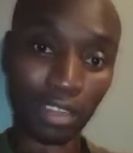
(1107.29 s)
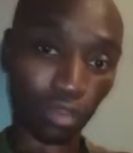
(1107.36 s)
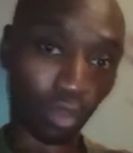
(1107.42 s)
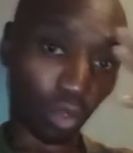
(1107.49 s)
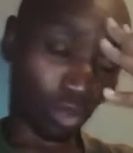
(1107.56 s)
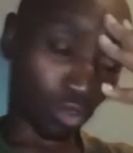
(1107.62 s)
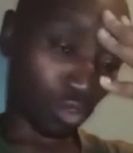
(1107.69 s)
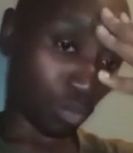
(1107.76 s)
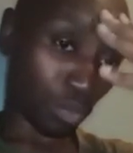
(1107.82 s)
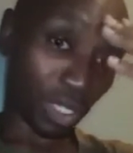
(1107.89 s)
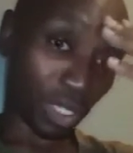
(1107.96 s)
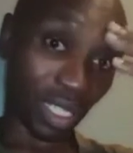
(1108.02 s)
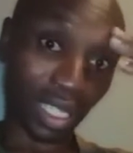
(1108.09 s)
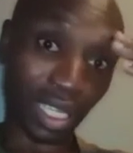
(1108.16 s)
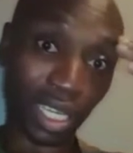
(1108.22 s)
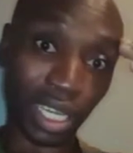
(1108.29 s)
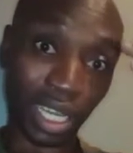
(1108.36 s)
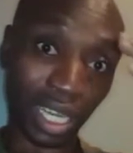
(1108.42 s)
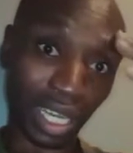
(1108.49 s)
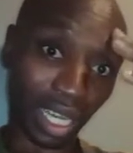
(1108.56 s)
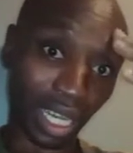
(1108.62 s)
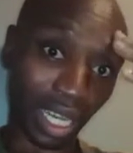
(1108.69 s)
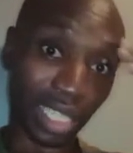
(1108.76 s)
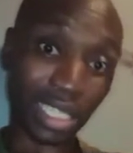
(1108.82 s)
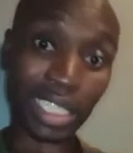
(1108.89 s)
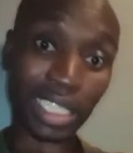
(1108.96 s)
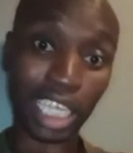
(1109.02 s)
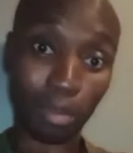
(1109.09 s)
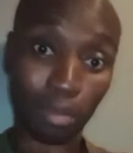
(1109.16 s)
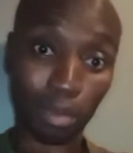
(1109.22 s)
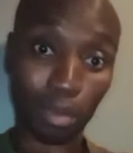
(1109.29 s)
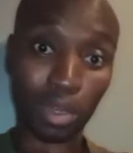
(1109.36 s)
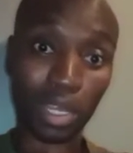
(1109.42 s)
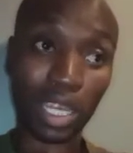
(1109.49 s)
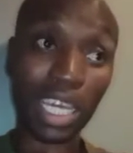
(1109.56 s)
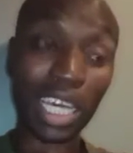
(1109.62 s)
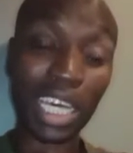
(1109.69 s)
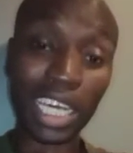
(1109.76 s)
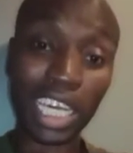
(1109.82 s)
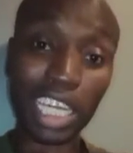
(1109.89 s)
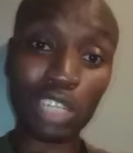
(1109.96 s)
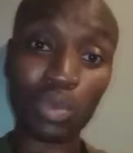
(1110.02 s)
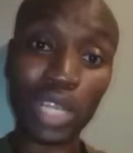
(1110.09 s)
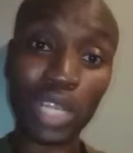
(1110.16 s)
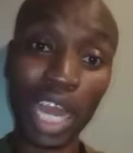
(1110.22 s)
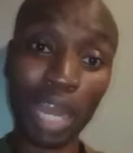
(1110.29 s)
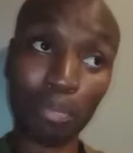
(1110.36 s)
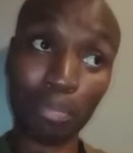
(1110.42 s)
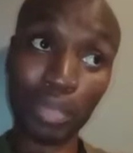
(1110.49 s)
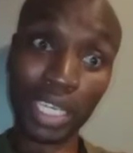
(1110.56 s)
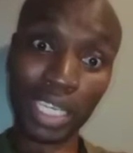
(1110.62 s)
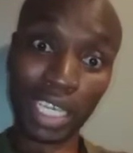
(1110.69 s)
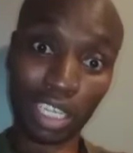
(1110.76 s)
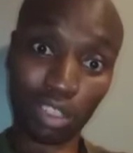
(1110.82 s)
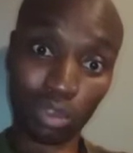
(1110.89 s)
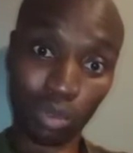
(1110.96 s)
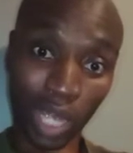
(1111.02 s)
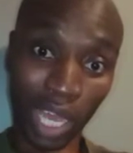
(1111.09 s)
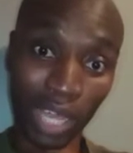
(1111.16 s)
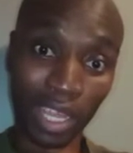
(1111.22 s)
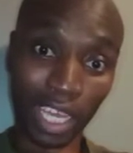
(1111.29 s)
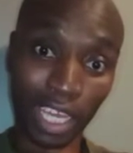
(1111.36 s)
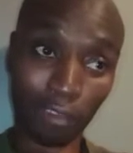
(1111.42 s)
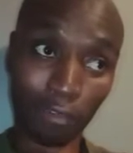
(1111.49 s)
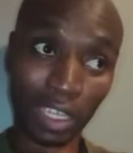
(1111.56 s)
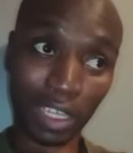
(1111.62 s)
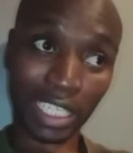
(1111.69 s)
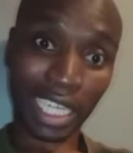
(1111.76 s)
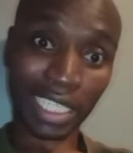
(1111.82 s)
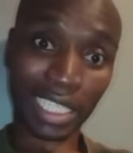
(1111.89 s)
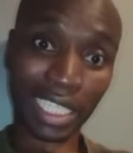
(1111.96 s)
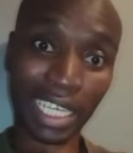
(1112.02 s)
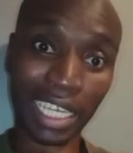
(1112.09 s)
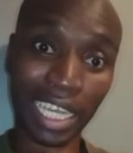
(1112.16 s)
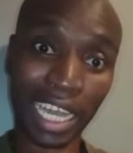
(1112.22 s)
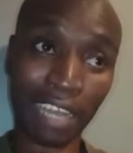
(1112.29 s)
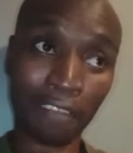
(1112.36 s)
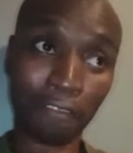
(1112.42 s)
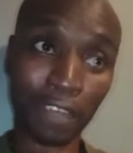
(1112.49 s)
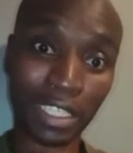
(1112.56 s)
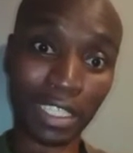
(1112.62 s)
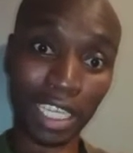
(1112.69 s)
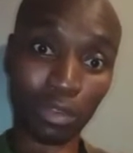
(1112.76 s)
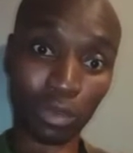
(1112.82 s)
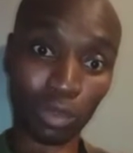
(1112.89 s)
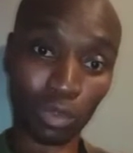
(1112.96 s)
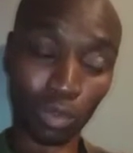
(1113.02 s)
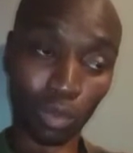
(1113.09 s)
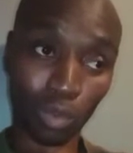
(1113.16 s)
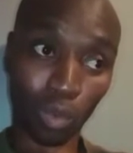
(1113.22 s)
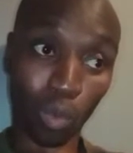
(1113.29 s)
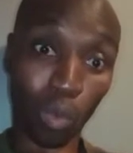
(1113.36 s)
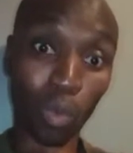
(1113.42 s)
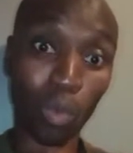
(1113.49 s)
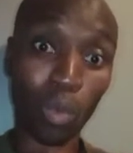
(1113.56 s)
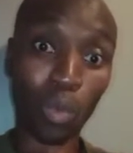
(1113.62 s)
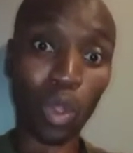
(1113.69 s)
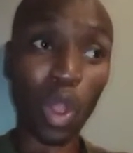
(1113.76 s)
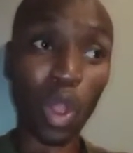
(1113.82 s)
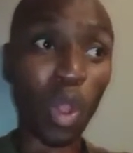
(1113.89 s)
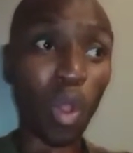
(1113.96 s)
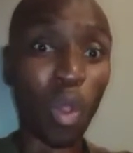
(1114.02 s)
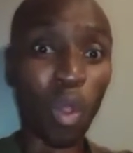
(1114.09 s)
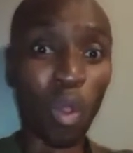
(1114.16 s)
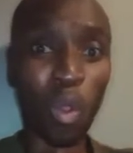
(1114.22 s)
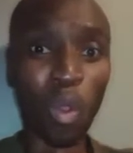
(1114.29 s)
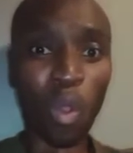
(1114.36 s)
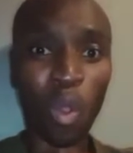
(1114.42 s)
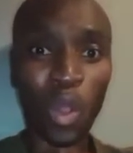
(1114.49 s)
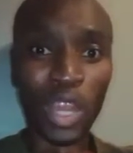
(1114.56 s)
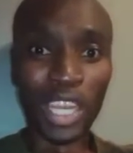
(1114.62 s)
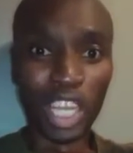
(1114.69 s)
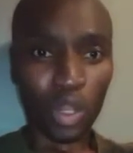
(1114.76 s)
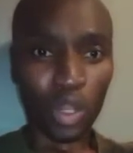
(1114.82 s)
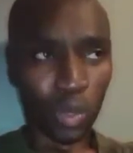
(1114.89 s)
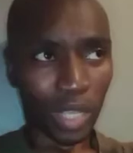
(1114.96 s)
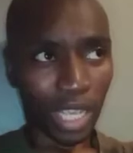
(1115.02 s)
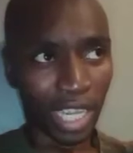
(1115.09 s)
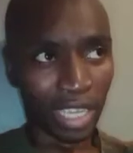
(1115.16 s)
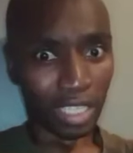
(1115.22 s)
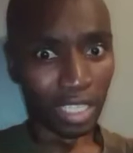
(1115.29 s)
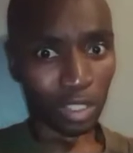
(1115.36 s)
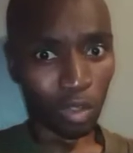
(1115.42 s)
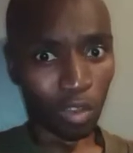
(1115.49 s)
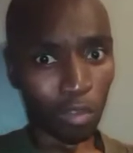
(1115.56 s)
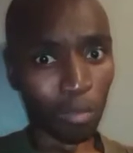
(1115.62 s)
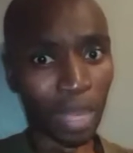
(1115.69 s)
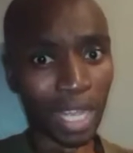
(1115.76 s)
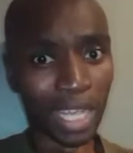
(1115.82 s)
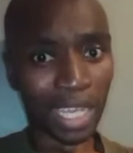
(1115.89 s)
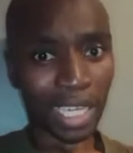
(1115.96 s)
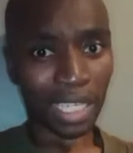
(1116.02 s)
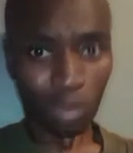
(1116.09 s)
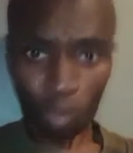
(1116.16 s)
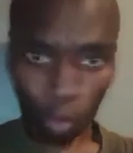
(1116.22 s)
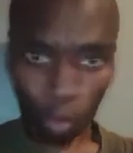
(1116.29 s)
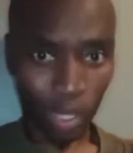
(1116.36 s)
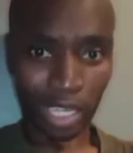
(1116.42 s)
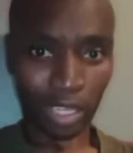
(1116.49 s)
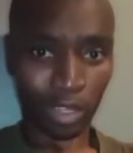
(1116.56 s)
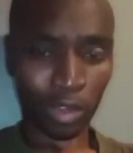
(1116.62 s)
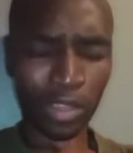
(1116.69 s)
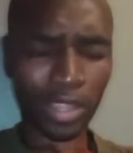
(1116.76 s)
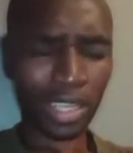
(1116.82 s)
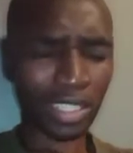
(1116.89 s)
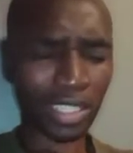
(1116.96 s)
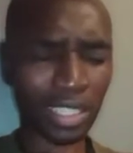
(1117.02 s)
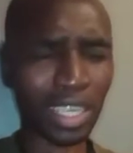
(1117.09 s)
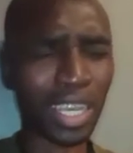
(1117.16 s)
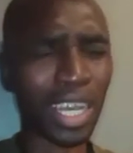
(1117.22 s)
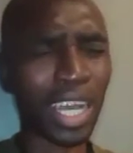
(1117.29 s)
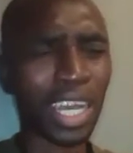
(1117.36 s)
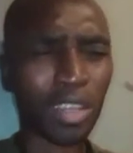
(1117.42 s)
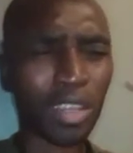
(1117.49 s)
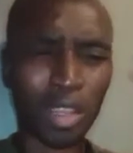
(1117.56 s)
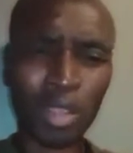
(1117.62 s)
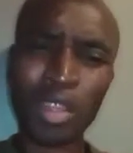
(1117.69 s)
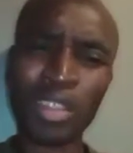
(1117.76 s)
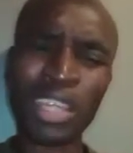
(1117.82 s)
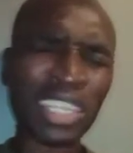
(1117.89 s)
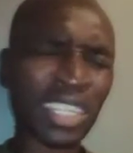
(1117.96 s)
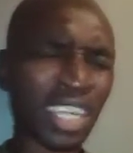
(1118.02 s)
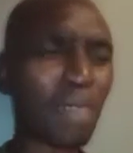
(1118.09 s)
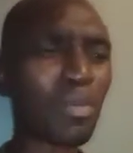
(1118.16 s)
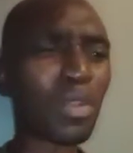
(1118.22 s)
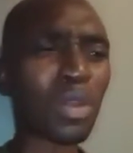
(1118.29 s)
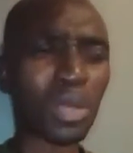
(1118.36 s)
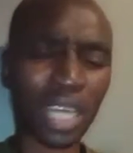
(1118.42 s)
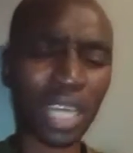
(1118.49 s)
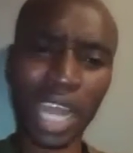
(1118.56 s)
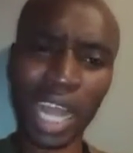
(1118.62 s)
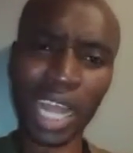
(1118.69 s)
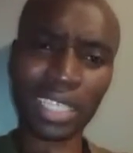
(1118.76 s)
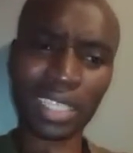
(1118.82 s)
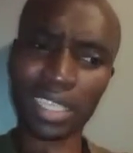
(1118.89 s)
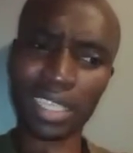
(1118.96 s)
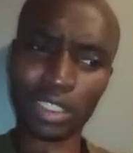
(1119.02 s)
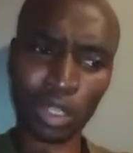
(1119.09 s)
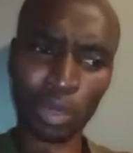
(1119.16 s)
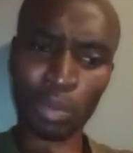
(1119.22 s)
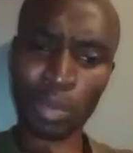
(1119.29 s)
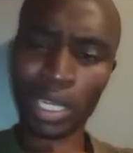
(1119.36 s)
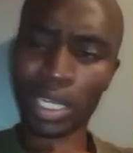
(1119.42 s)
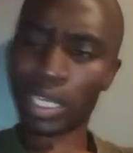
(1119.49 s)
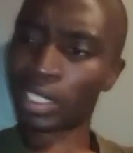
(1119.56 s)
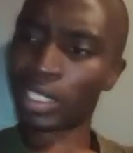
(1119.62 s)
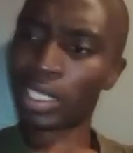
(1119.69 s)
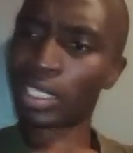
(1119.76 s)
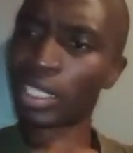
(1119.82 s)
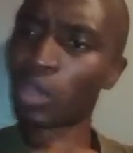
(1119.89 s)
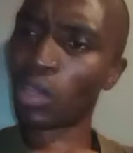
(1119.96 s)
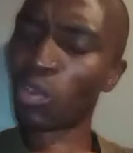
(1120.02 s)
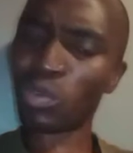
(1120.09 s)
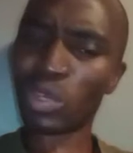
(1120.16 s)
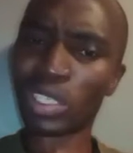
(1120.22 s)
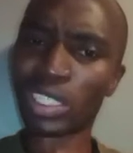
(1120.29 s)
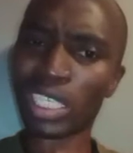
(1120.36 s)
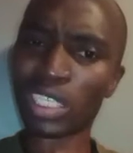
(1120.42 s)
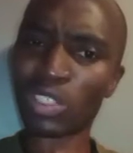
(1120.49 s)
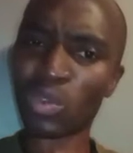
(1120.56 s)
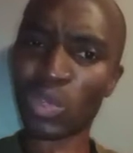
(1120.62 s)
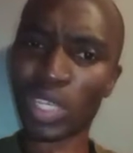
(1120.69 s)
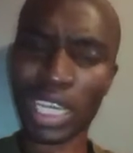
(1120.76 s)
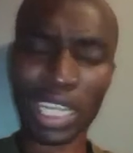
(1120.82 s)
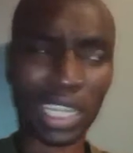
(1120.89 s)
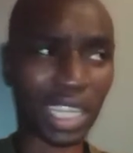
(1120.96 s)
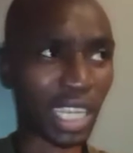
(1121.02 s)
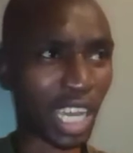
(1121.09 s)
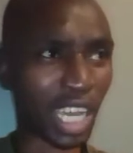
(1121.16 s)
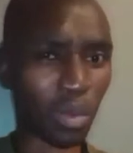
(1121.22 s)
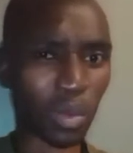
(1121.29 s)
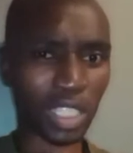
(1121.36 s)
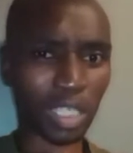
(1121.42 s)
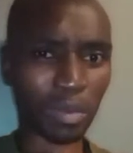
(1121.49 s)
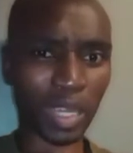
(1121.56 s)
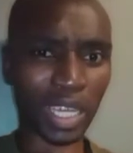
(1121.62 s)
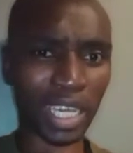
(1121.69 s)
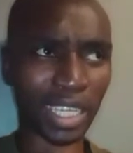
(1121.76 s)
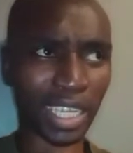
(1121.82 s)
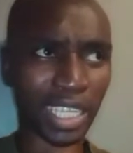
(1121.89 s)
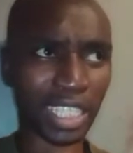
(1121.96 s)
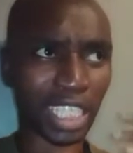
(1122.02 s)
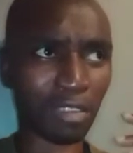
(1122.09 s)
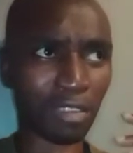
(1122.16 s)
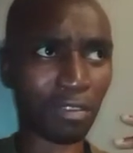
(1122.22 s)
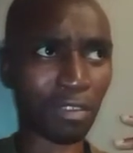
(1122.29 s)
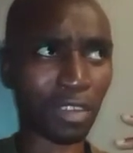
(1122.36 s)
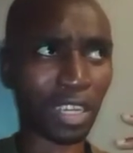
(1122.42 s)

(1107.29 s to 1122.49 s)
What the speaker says: going to be stable. It will appear to other investors who do not, who only look at the stock market only. There's the trouble with guys in the stock market, that they always just look at the equity market as if